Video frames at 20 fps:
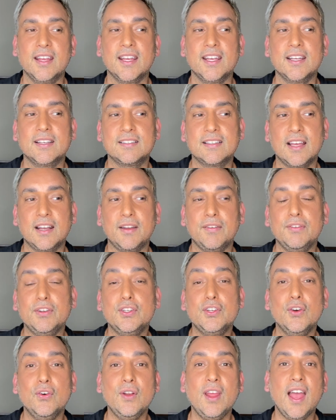is that if you
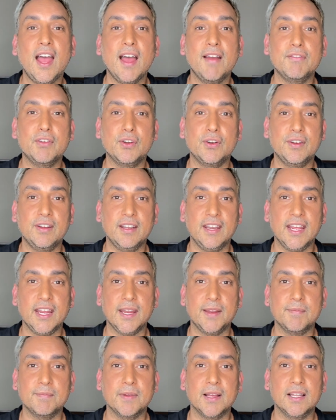don't have your
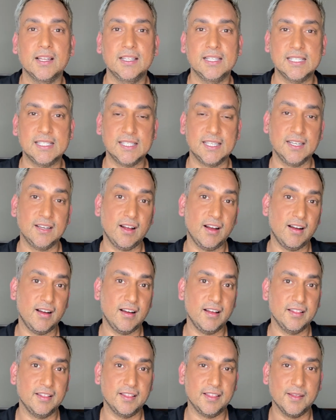name listed
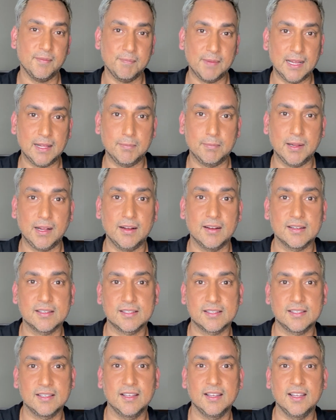on the
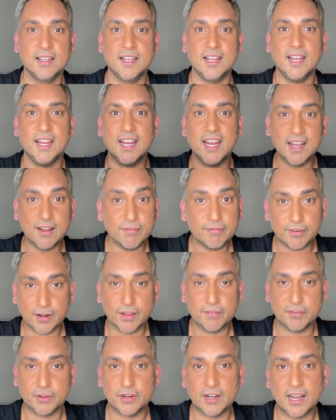mailbox in front
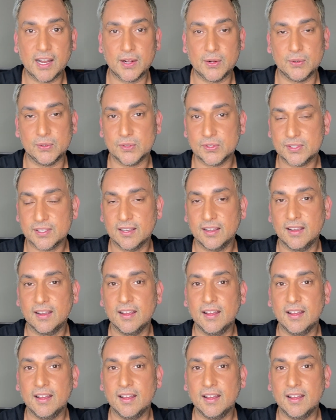of your house,